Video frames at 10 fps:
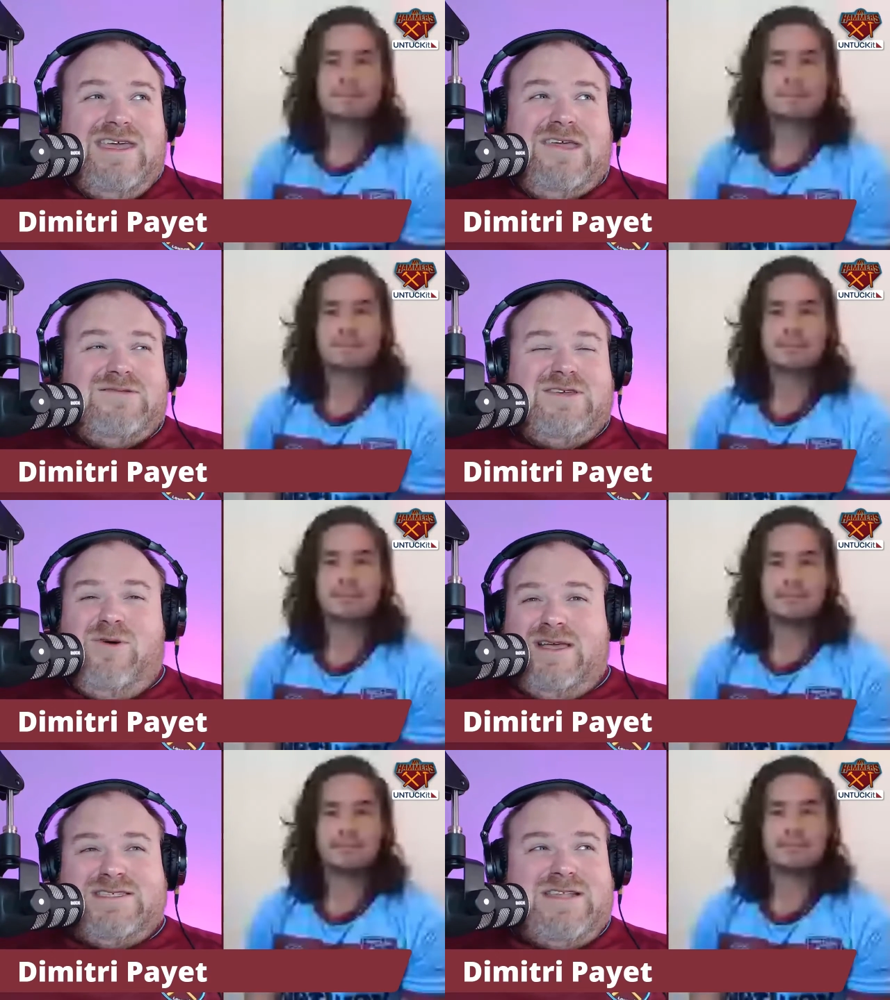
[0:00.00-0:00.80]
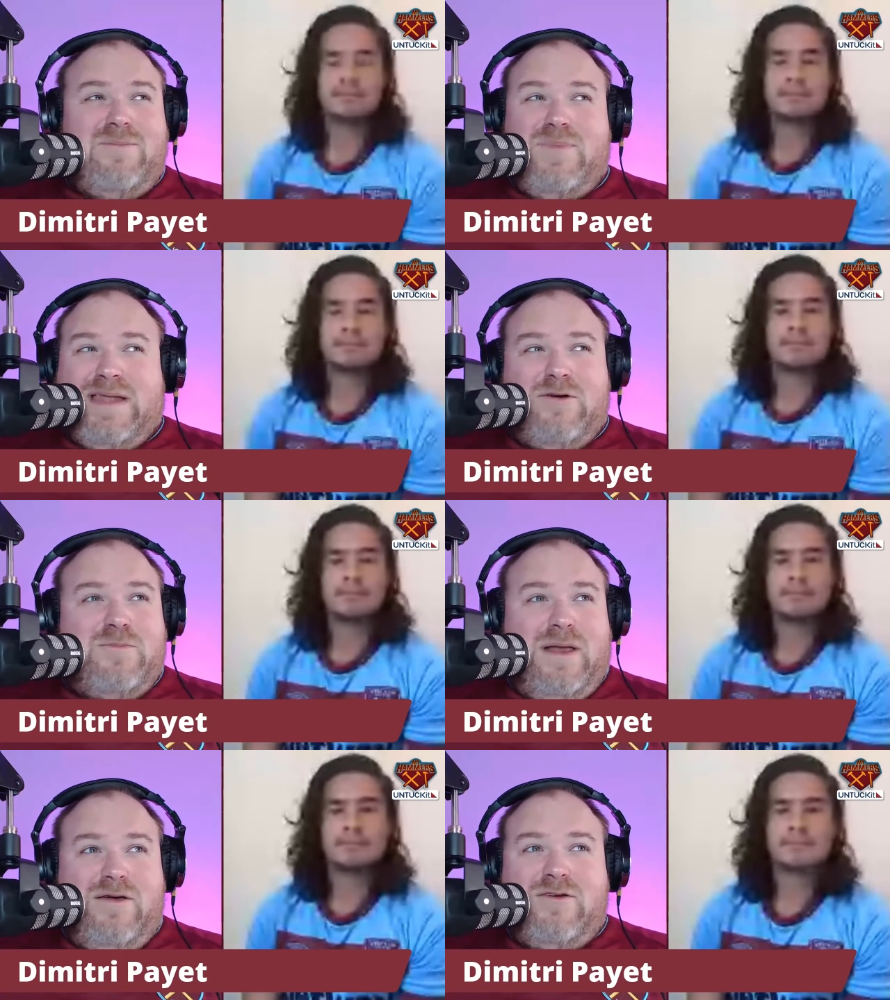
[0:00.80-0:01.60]
Speaker 1: He was quite a stumpy little
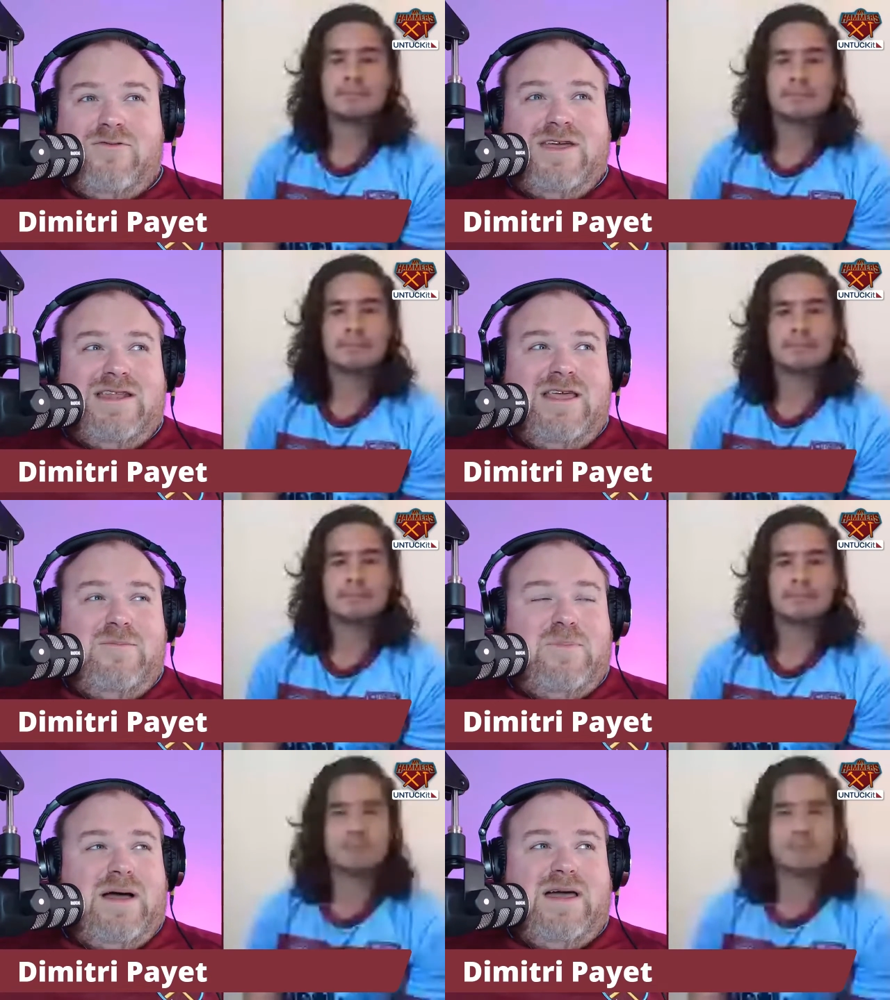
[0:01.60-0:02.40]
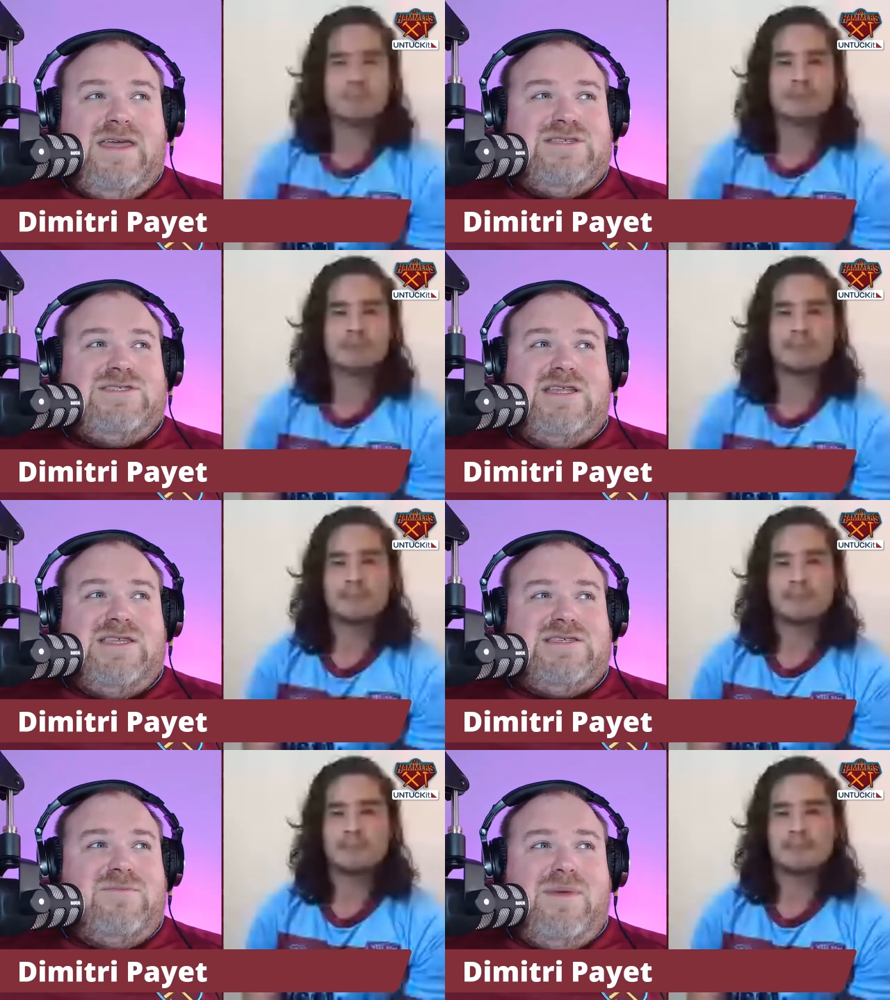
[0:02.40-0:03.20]
bloke, really, but he just had
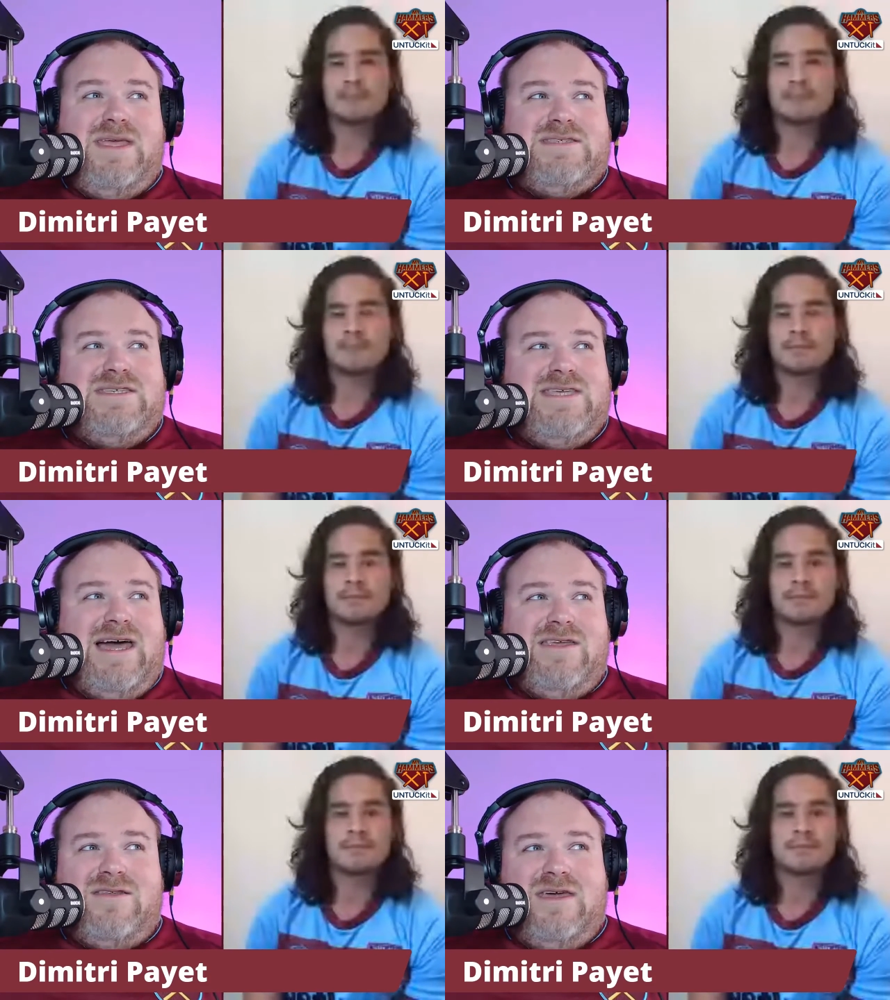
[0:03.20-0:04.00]
this amazing talent.